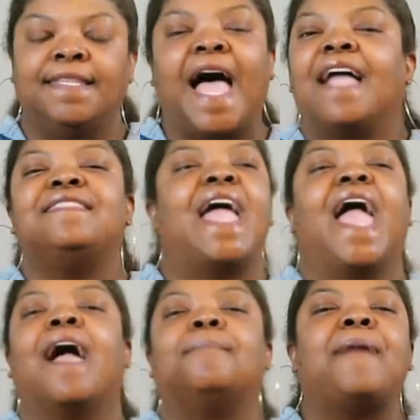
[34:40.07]
Not now
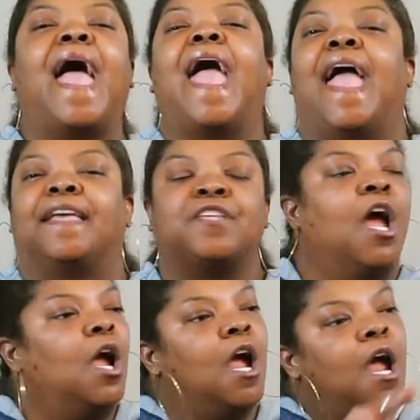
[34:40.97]
mask.
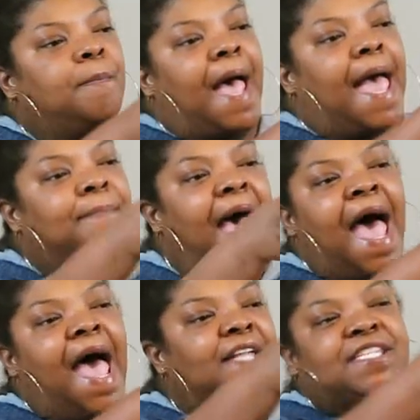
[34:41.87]
Everybody
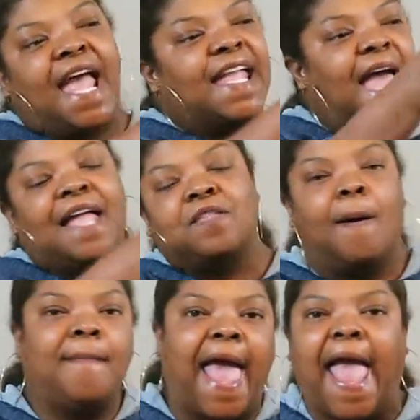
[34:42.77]
behind you ain't got
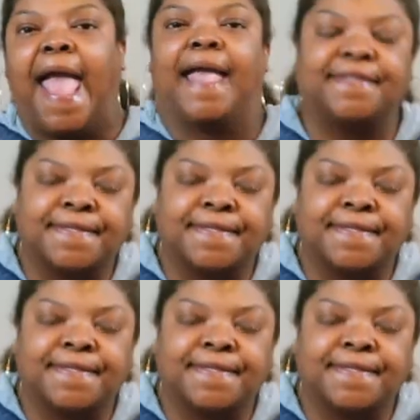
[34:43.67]
no mask.